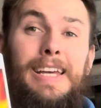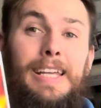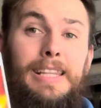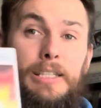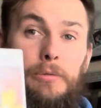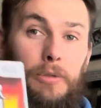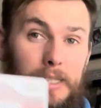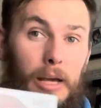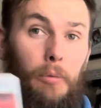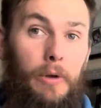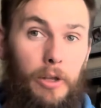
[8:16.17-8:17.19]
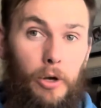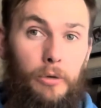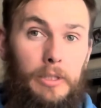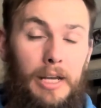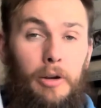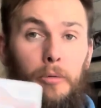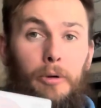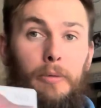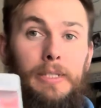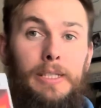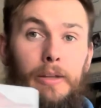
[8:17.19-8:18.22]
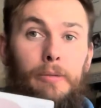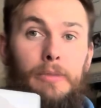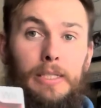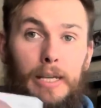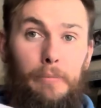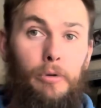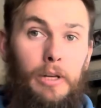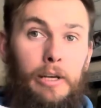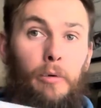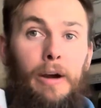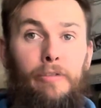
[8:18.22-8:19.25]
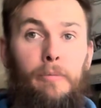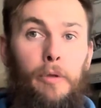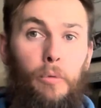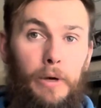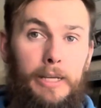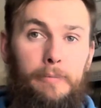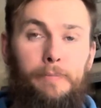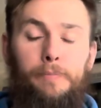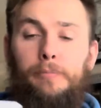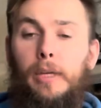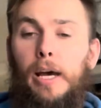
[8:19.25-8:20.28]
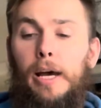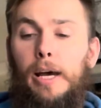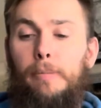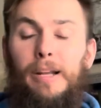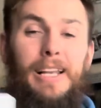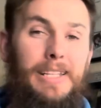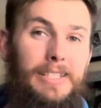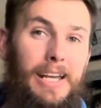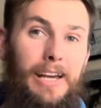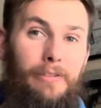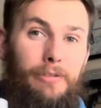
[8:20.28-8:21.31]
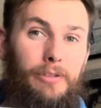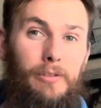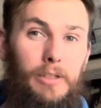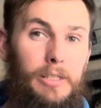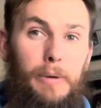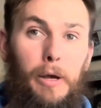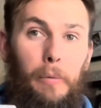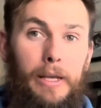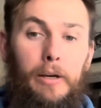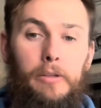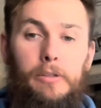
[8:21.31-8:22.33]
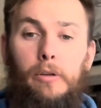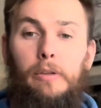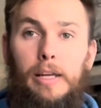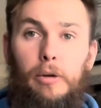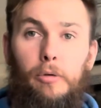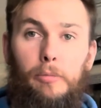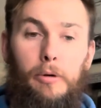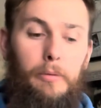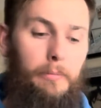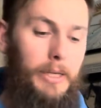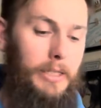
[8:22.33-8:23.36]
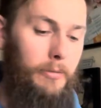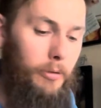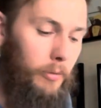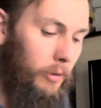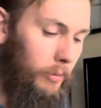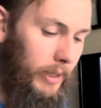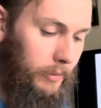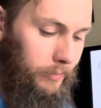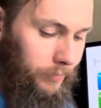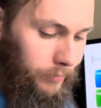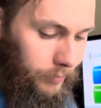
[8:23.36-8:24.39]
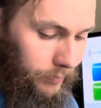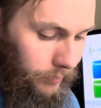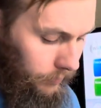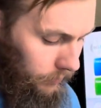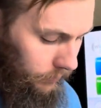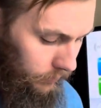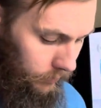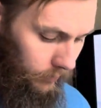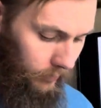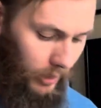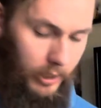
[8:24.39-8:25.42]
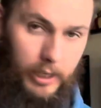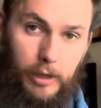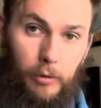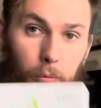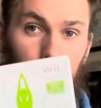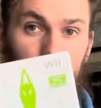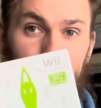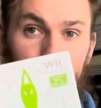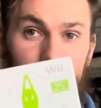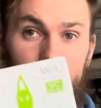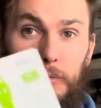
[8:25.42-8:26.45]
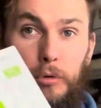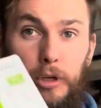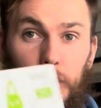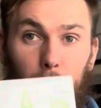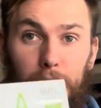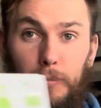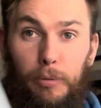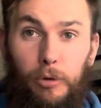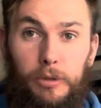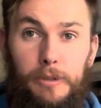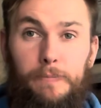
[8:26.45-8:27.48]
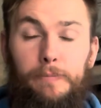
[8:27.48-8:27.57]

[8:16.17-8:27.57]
This will sell with those and I'll probably sell them separately away from the Wii. Unless I have a spare Wii console, then I will probably piece them up with a Wii. Wii Fit will go with the boards.